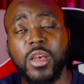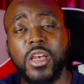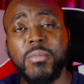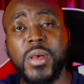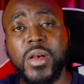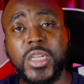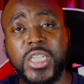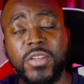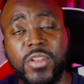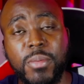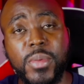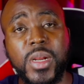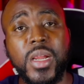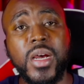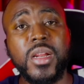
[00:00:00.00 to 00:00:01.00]
because of the
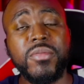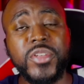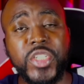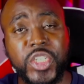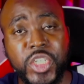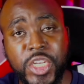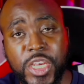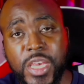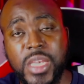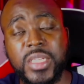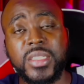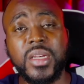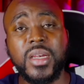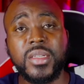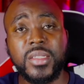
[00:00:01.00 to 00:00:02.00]
blood of
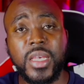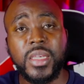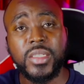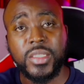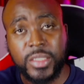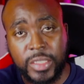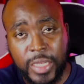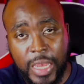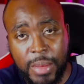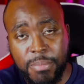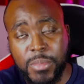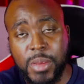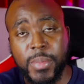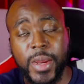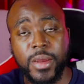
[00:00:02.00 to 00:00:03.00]
Jesus. Accept
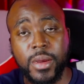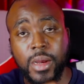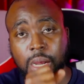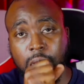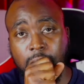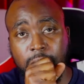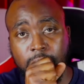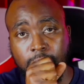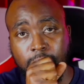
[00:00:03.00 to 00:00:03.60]
me, my God.